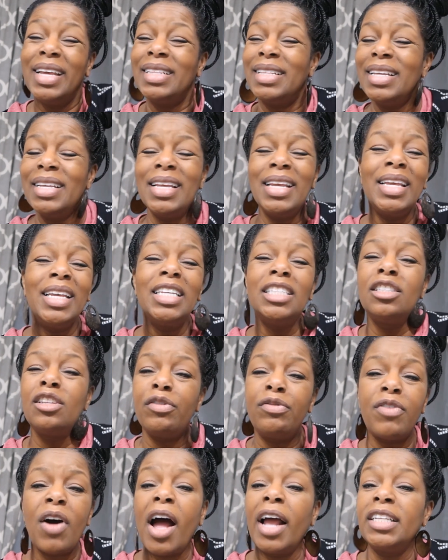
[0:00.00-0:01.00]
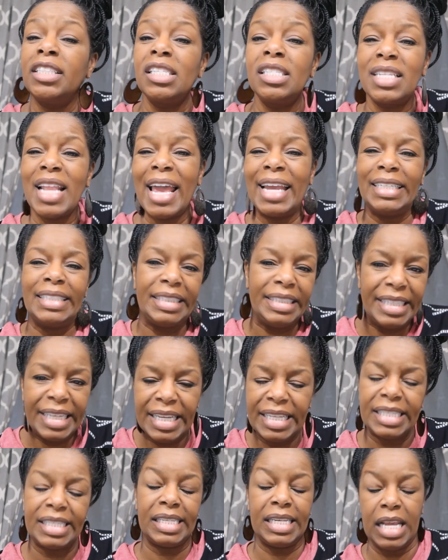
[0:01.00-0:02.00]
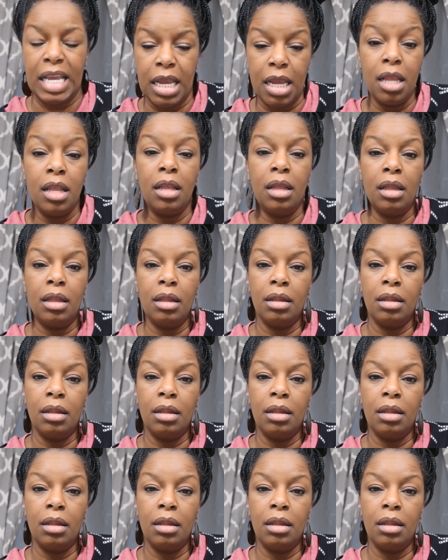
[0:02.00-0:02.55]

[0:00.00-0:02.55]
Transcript: That his defiance is like Disney.